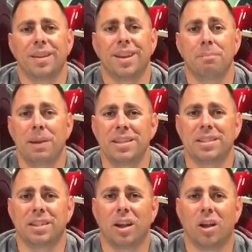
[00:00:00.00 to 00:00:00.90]
It
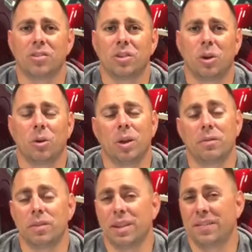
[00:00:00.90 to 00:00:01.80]
basically also,
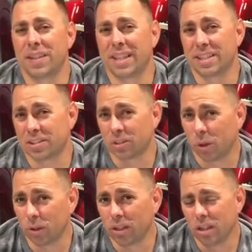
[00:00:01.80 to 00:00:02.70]
if it gets
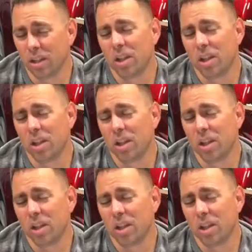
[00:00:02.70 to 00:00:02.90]
stolen,